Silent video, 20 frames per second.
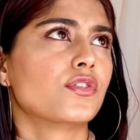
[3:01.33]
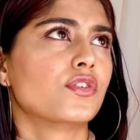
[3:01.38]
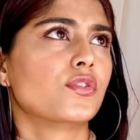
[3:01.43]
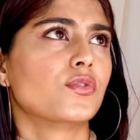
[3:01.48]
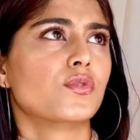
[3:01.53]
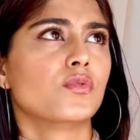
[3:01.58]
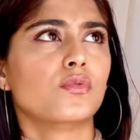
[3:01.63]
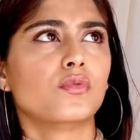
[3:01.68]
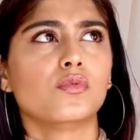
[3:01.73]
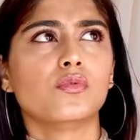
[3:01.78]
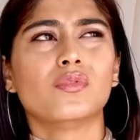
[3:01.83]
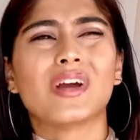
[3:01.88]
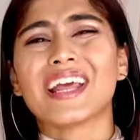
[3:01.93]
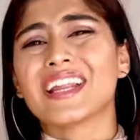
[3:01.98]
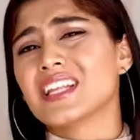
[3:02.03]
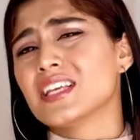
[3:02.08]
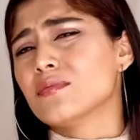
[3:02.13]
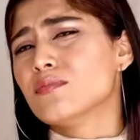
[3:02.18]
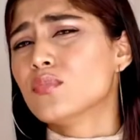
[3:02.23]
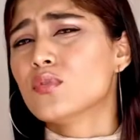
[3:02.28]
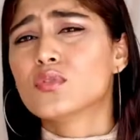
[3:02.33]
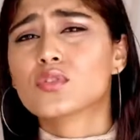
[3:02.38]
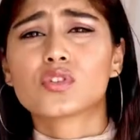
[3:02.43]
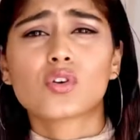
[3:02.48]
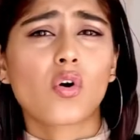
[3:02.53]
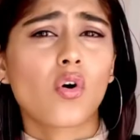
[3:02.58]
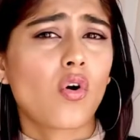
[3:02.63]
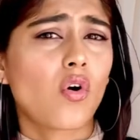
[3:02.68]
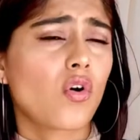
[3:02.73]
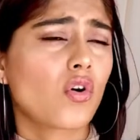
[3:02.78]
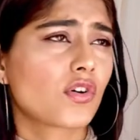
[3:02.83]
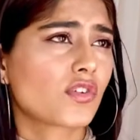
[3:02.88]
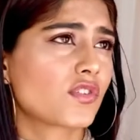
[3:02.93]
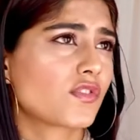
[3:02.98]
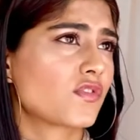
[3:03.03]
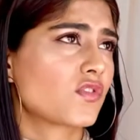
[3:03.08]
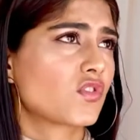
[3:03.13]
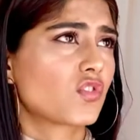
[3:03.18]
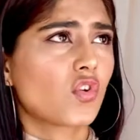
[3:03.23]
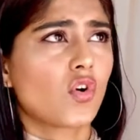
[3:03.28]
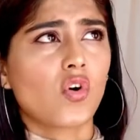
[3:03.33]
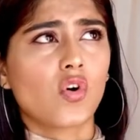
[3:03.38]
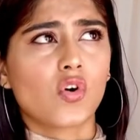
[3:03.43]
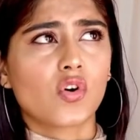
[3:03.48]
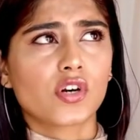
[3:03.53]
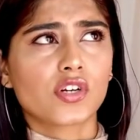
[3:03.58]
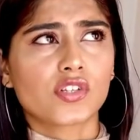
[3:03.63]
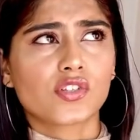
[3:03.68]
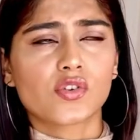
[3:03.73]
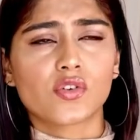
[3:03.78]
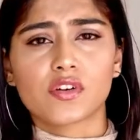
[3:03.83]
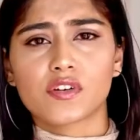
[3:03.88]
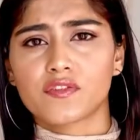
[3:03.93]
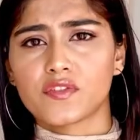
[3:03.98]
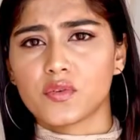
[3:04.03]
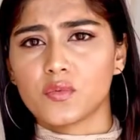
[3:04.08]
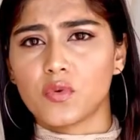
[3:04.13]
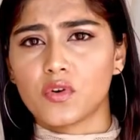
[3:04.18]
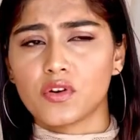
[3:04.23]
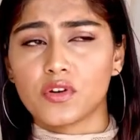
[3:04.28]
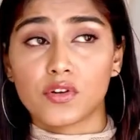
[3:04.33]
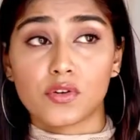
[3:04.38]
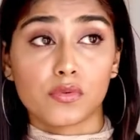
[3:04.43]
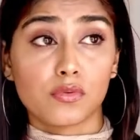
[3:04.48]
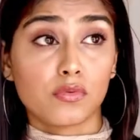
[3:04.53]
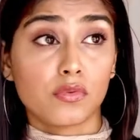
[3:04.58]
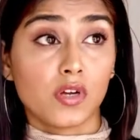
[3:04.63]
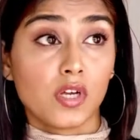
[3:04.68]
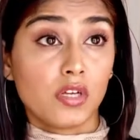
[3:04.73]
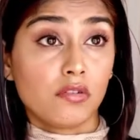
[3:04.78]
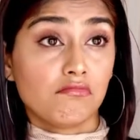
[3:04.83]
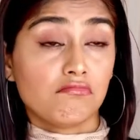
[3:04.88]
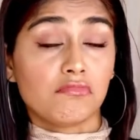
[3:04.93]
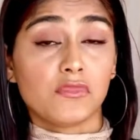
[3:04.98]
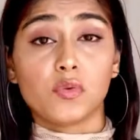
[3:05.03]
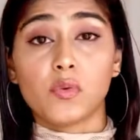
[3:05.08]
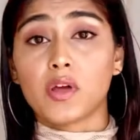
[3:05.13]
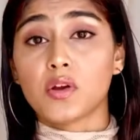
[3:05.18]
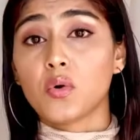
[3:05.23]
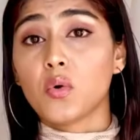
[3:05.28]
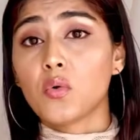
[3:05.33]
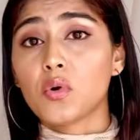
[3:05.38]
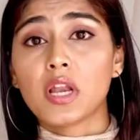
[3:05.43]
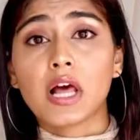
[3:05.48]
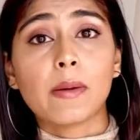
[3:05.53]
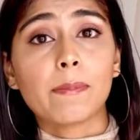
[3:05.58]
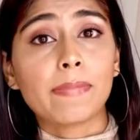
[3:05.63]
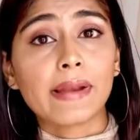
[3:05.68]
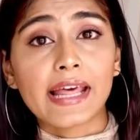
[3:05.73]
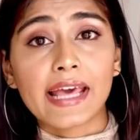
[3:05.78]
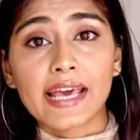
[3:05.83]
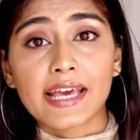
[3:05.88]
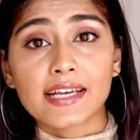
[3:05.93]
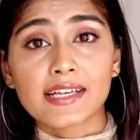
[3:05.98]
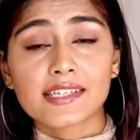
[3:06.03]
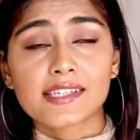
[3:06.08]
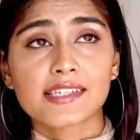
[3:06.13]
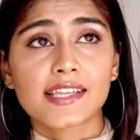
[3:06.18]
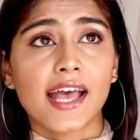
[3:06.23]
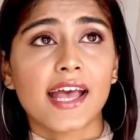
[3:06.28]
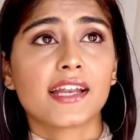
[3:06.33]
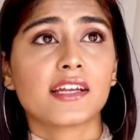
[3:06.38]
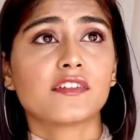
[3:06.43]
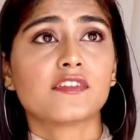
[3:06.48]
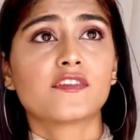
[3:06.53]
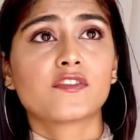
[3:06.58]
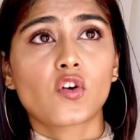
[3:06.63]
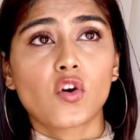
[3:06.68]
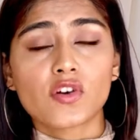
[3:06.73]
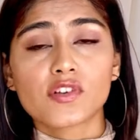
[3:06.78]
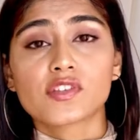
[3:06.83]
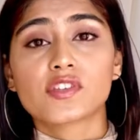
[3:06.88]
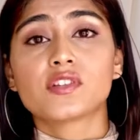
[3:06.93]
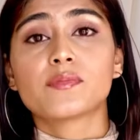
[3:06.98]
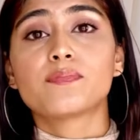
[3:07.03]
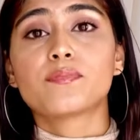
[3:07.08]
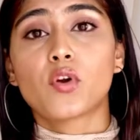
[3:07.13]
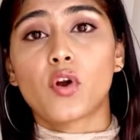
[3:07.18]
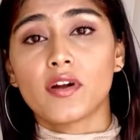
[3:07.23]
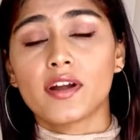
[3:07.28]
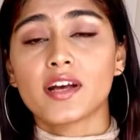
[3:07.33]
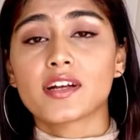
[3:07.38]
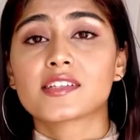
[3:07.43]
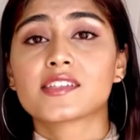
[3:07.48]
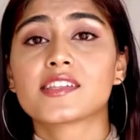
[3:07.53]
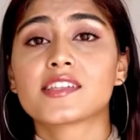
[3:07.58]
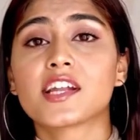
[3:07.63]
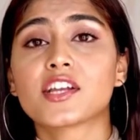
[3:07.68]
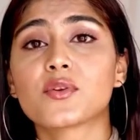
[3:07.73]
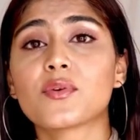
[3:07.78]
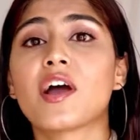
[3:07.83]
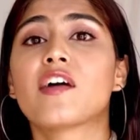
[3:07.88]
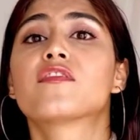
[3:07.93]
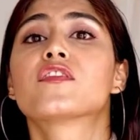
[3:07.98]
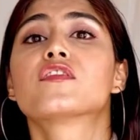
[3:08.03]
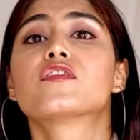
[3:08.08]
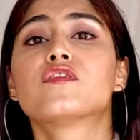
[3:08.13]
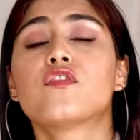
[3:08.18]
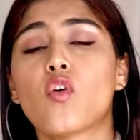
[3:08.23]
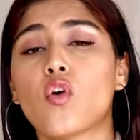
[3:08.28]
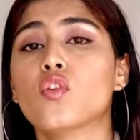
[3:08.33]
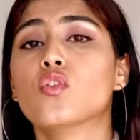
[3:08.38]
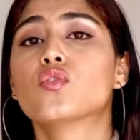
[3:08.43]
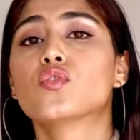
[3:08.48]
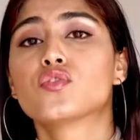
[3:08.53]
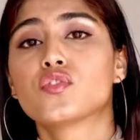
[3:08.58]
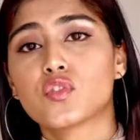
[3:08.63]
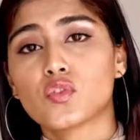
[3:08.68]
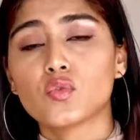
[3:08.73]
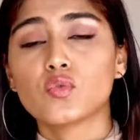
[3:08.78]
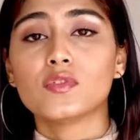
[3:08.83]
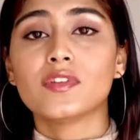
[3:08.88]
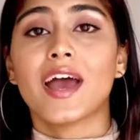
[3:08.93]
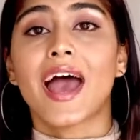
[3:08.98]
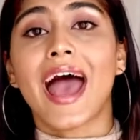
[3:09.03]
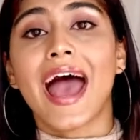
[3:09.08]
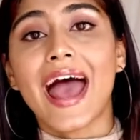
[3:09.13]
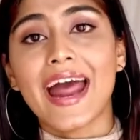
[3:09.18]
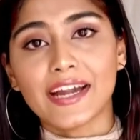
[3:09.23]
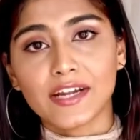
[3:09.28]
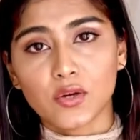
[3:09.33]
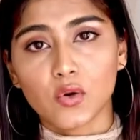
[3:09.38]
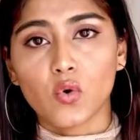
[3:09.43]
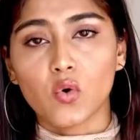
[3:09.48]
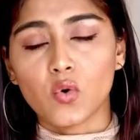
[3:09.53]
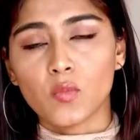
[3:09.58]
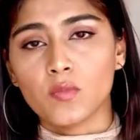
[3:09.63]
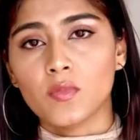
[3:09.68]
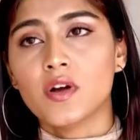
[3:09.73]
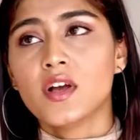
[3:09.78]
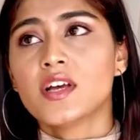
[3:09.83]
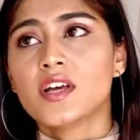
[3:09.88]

do any Botox of sorts, or if you want to do an Olaplex, and of course the products that you have to follow through, the at-home